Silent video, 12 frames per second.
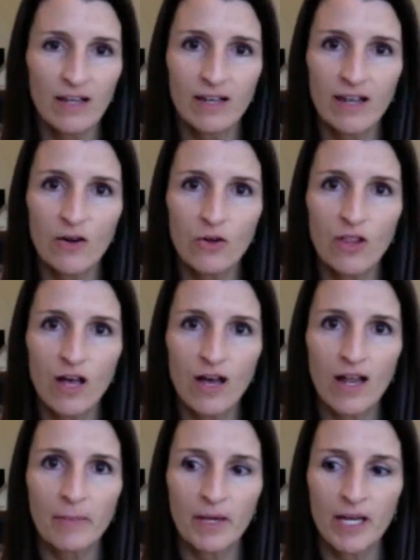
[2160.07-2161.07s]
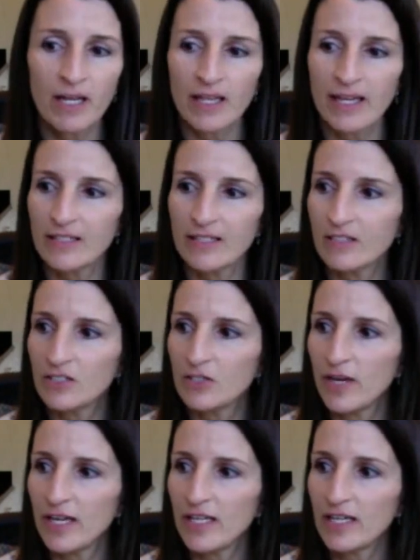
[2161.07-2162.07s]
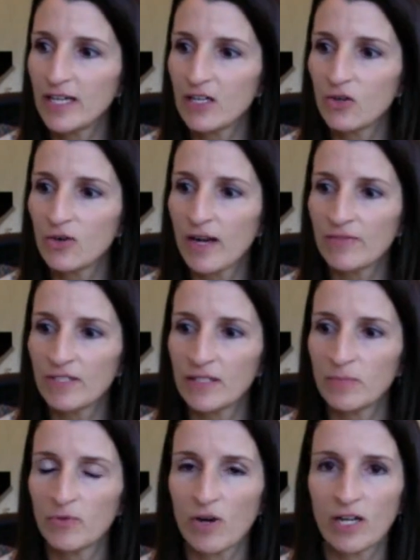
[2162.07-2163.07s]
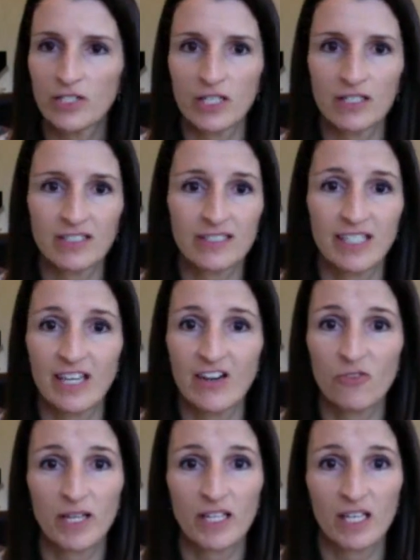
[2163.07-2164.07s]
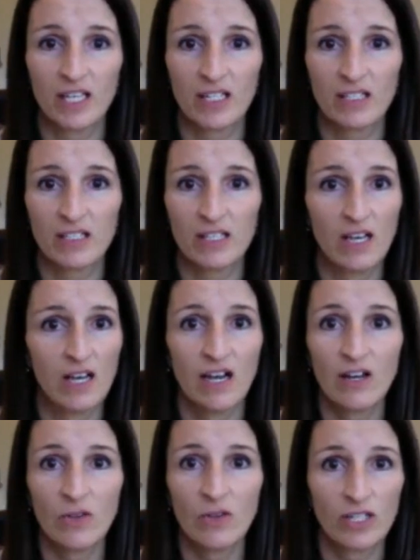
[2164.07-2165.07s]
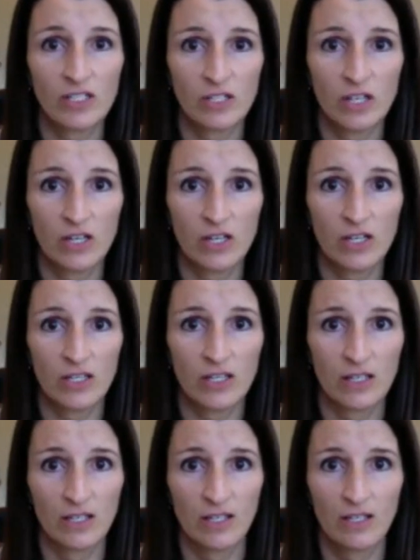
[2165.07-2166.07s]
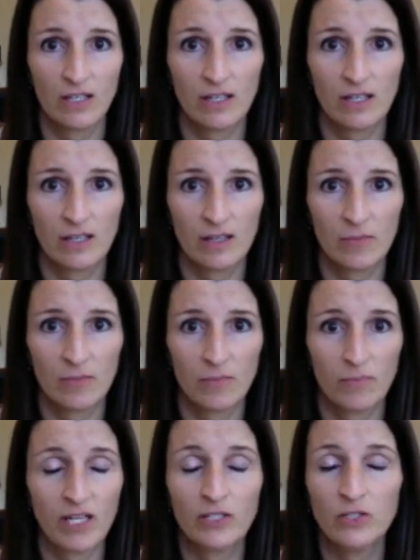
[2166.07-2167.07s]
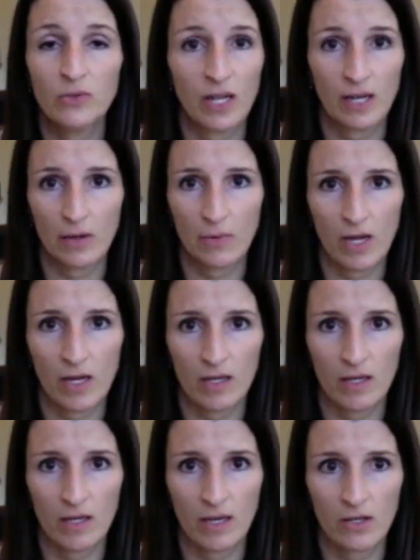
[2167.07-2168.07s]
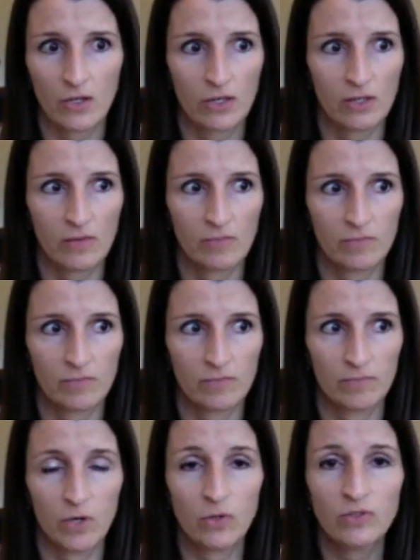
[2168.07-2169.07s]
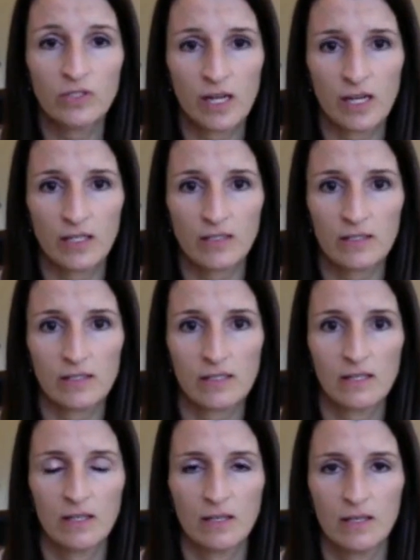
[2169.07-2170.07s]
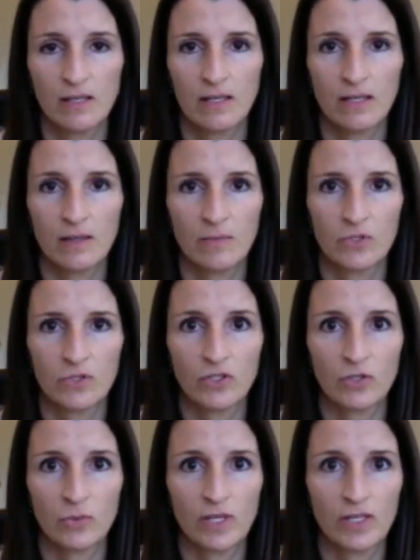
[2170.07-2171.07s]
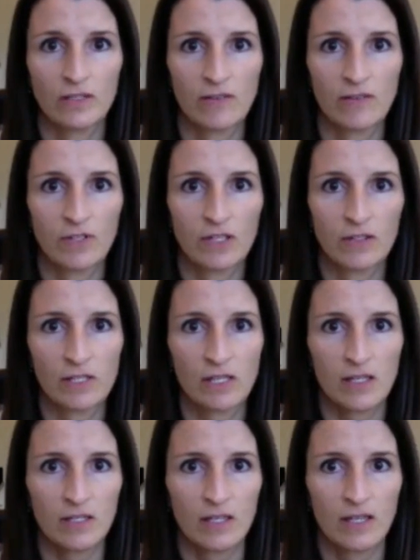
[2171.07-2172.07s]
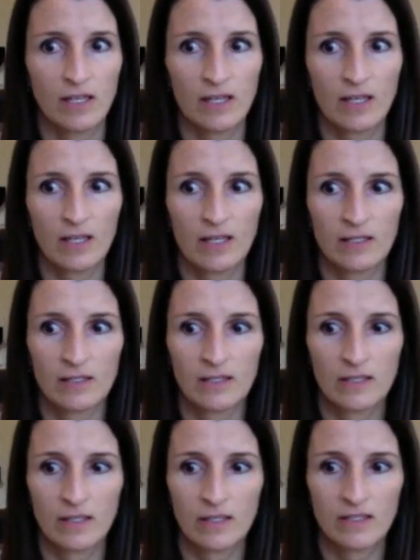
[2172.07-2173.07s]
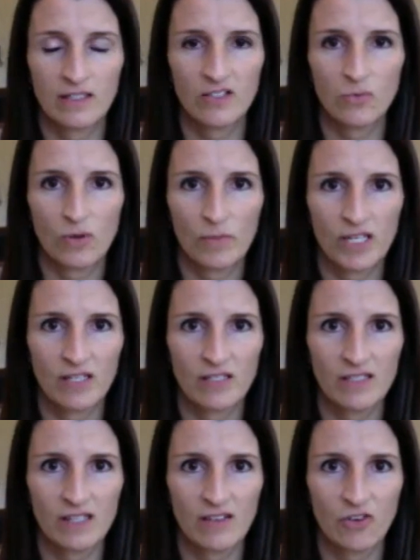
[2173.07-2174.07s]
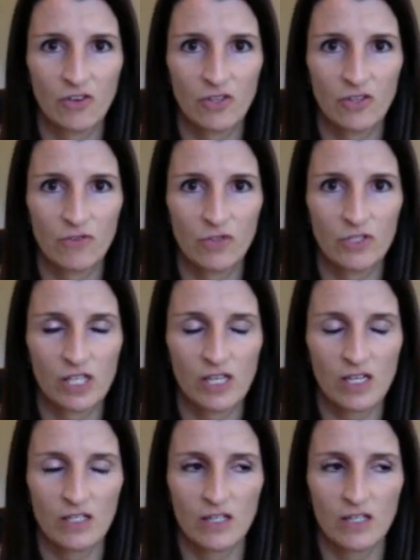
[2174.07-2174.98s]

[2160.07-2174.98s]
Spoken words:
whole lot. I mean, I like to do any kind of crafty project. I take care of my kids. I don't like to cook, but I do it anyway. I cook most nights. During the week, definitely, and because I just want my kids to have healthy food to eat,